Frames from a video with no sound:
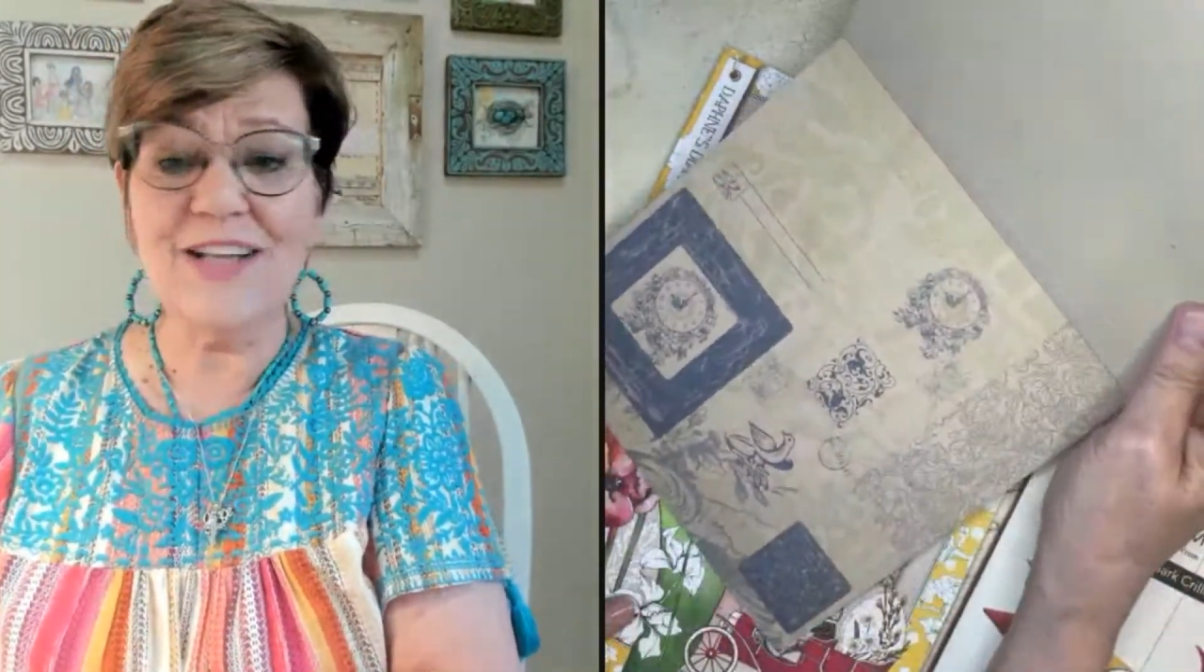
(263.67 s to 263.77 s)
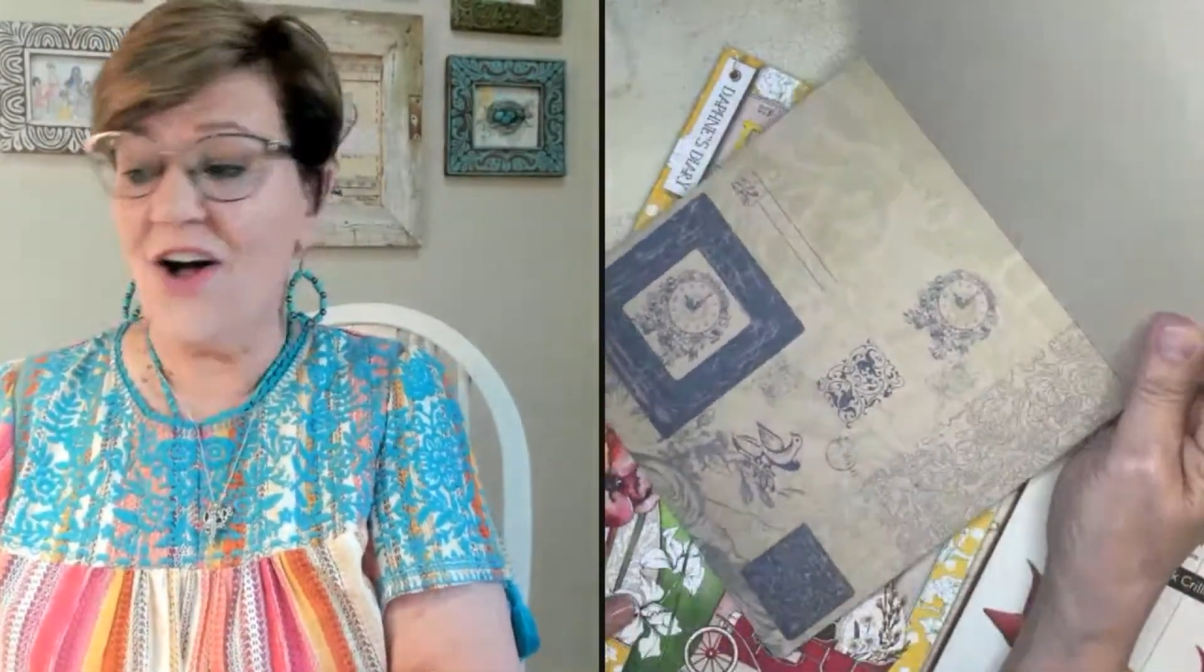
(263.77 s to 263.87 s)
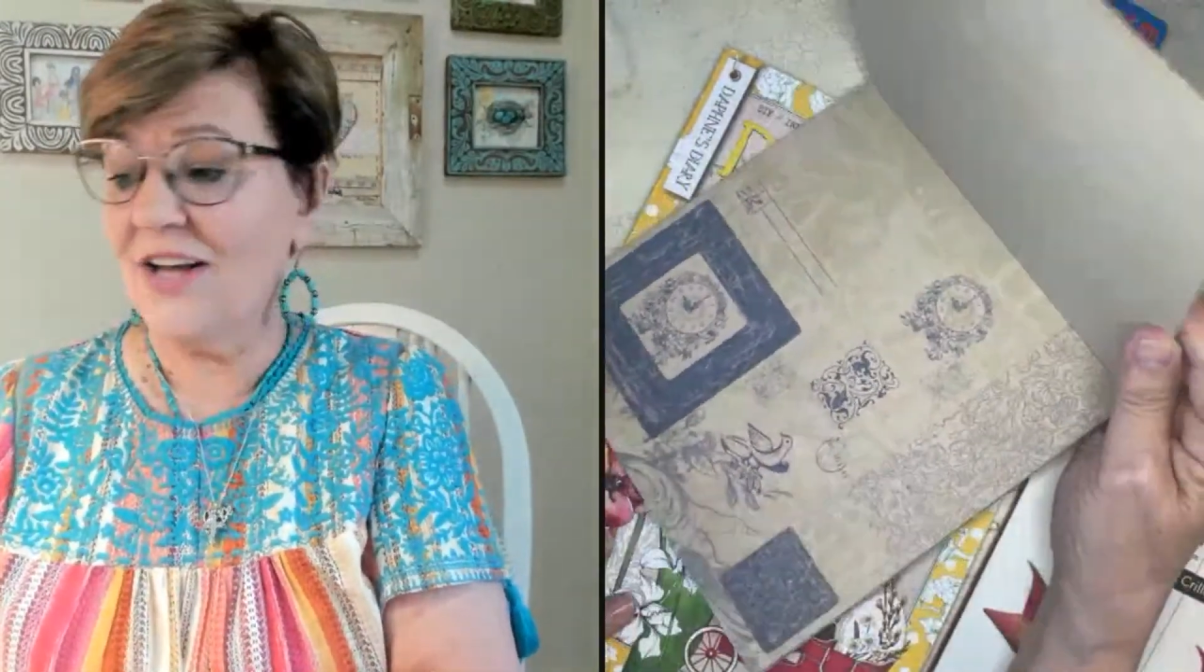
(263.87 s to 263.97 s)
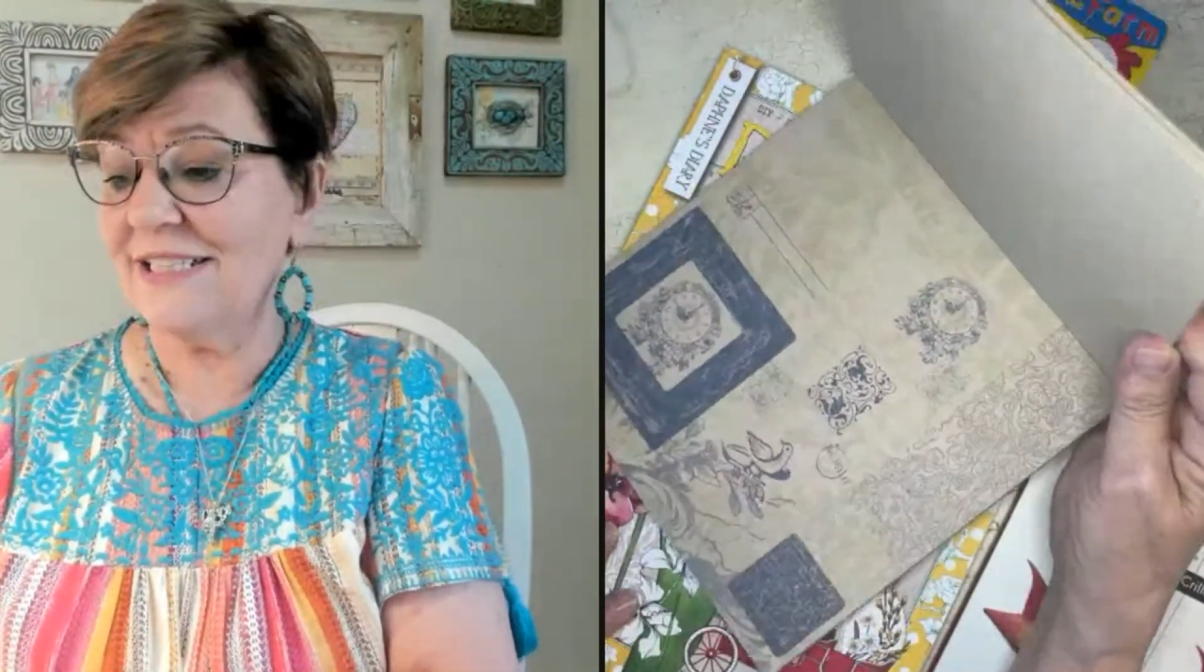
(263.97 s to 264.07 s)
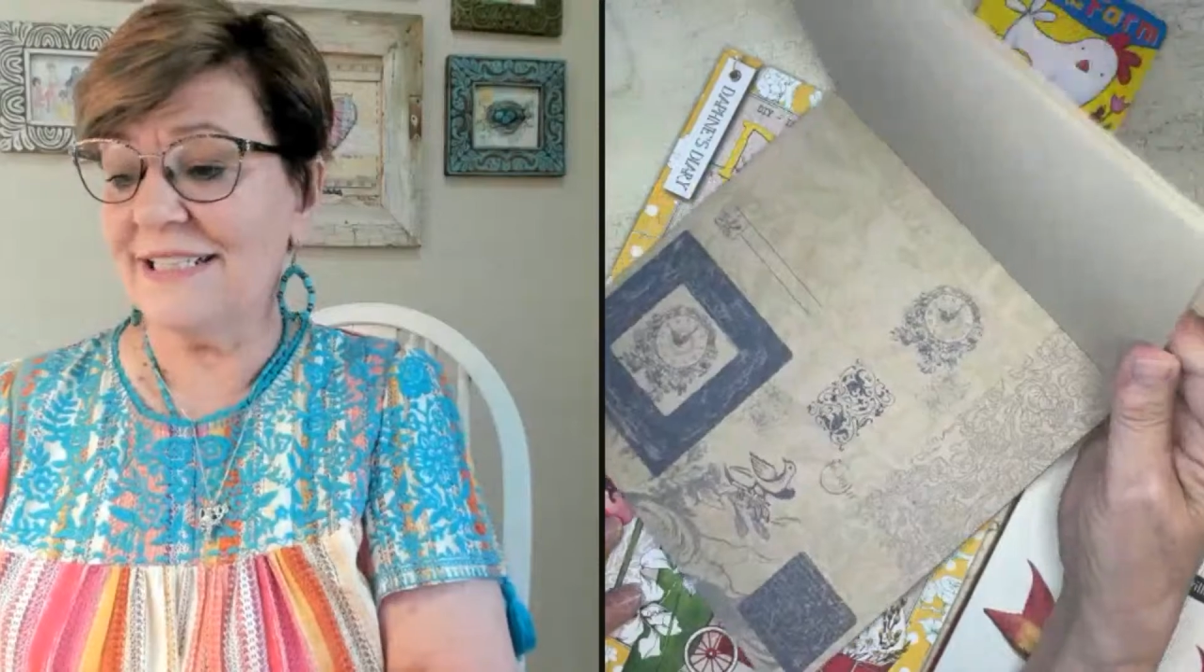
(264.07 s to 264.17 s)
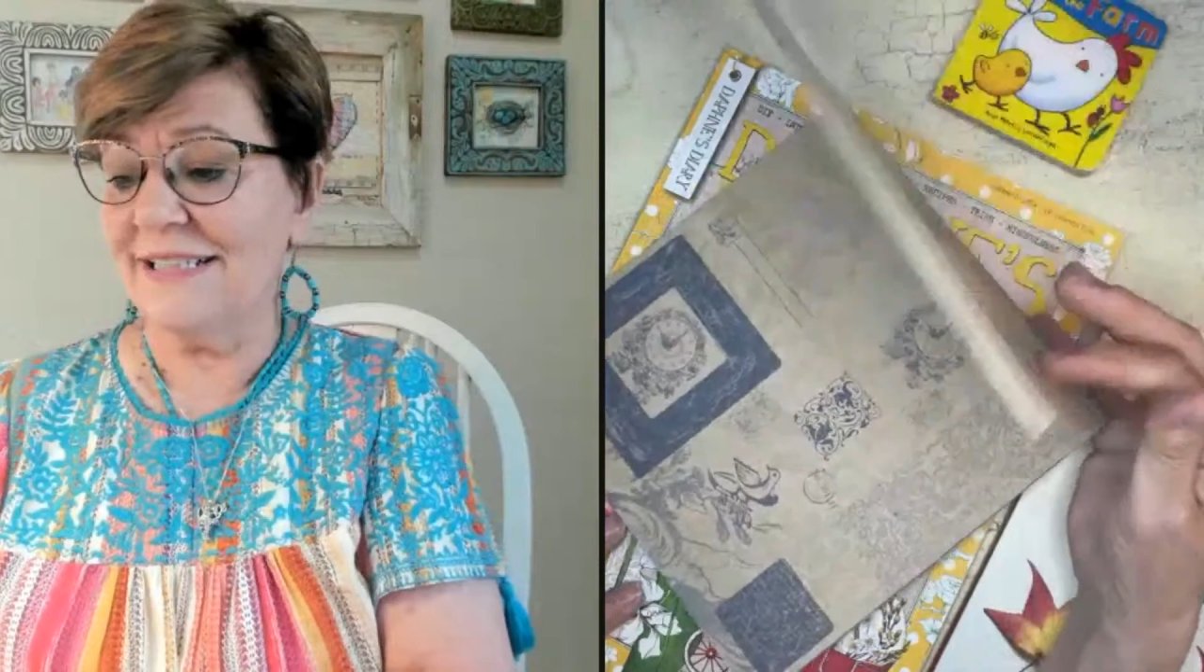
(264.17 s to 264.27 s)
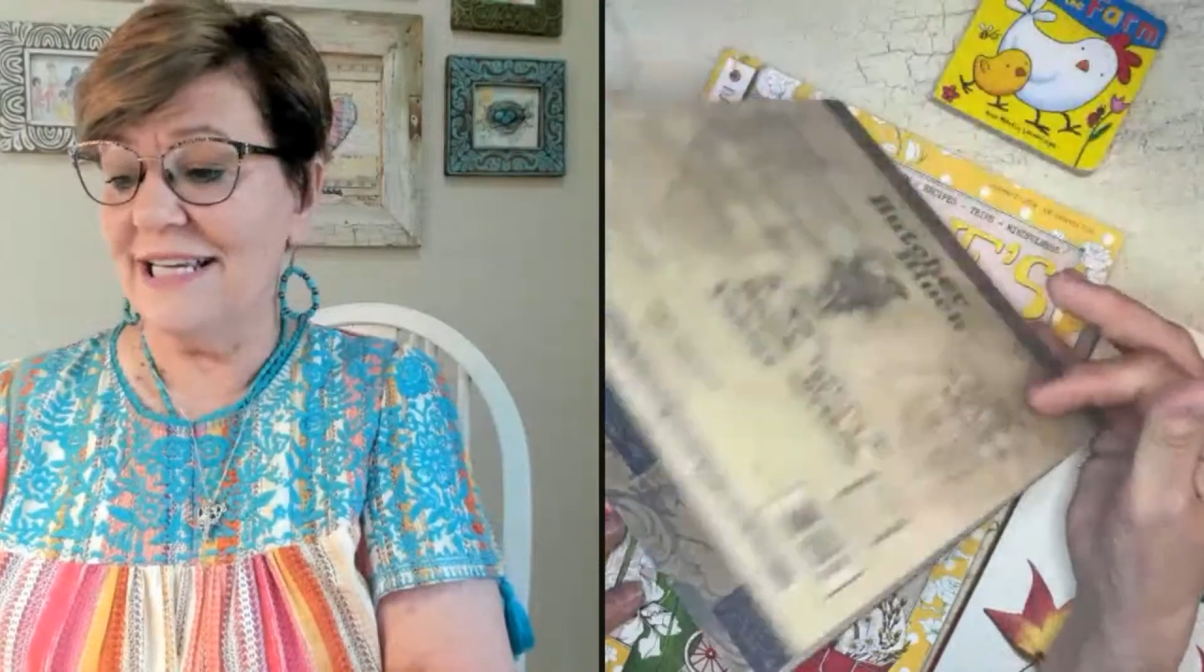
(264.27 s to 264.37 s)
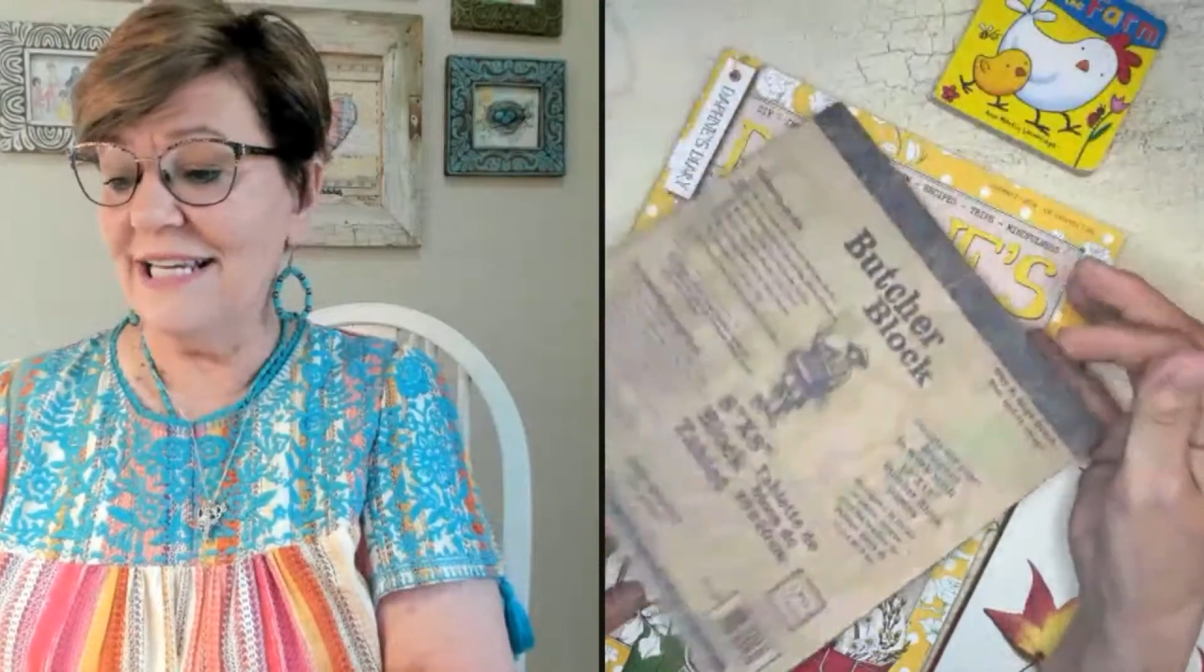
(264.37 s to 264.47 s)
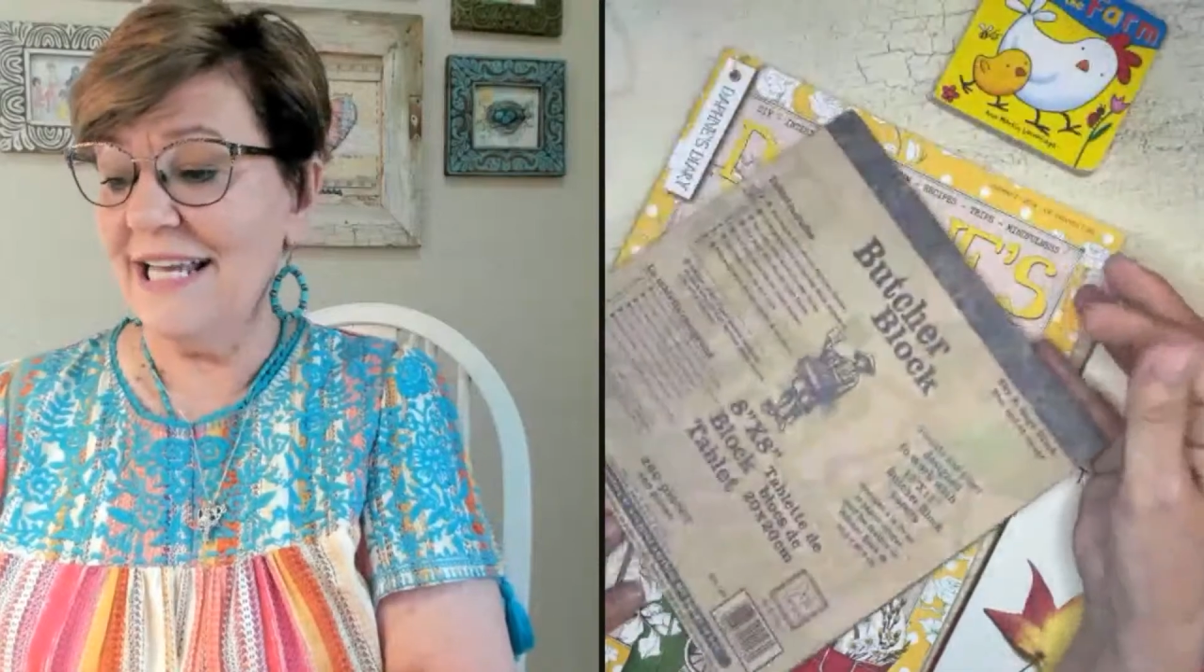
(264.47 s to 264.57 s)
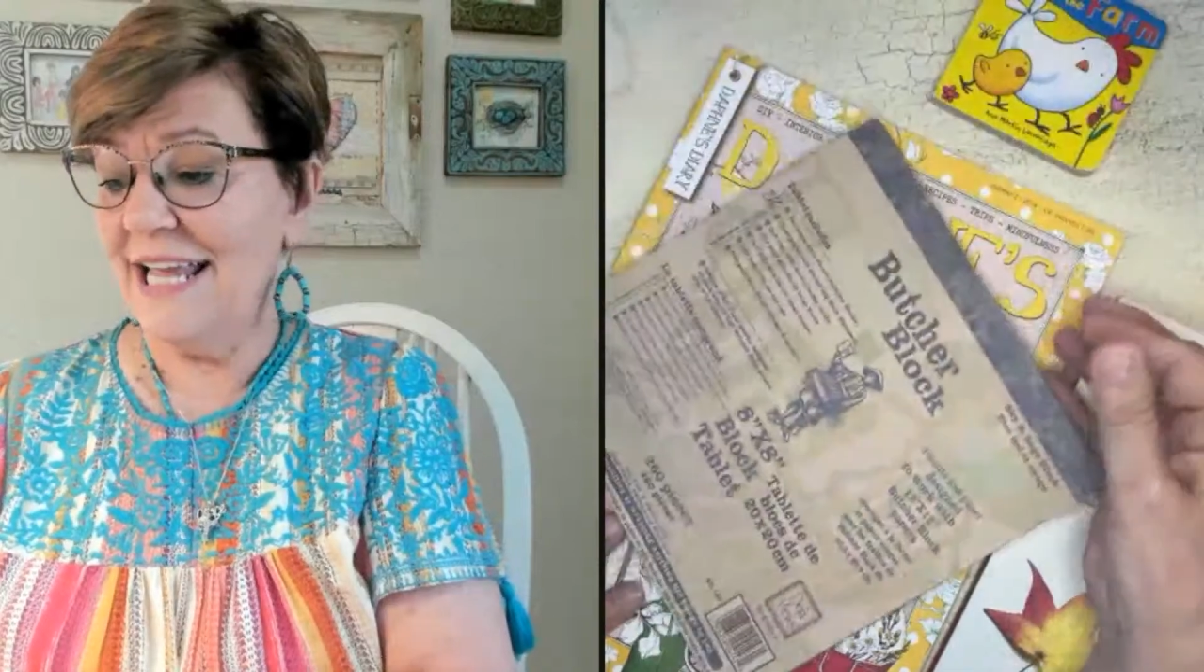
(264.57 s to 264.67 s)

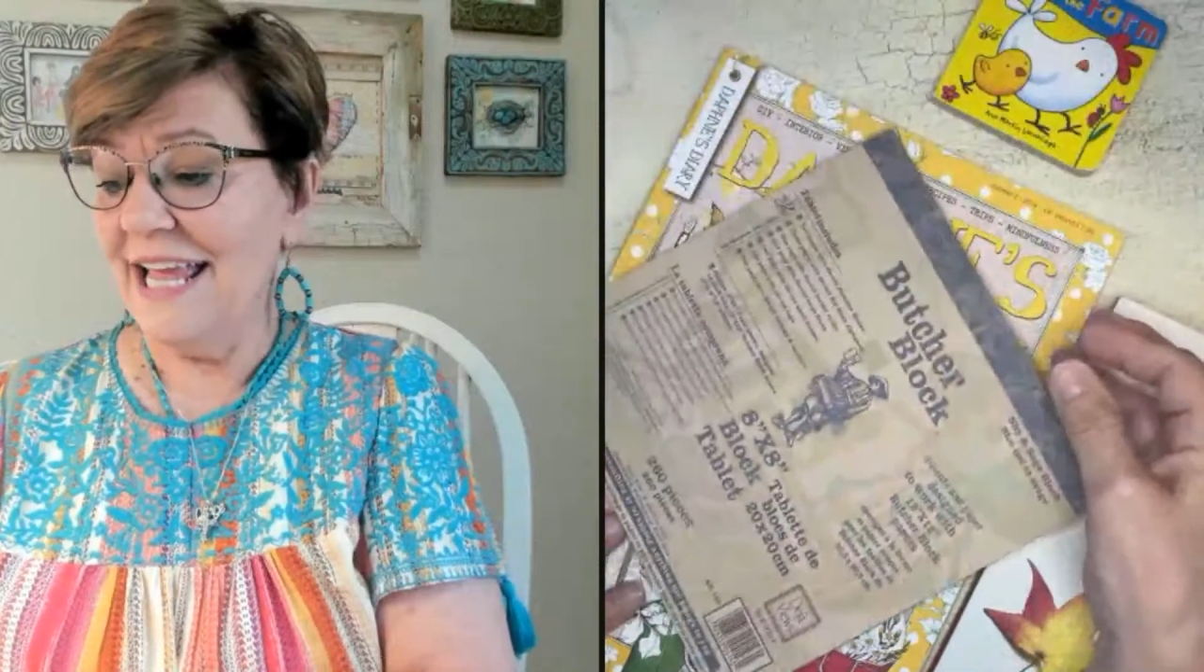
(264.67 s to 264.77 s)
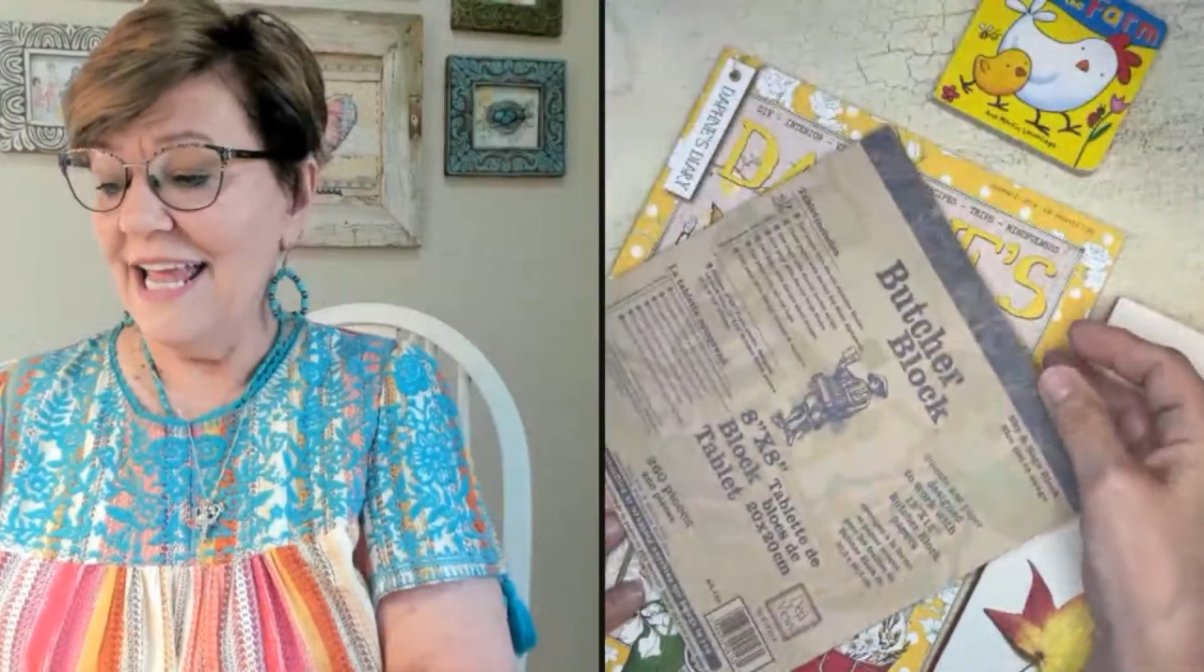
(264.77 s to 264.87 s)
costly,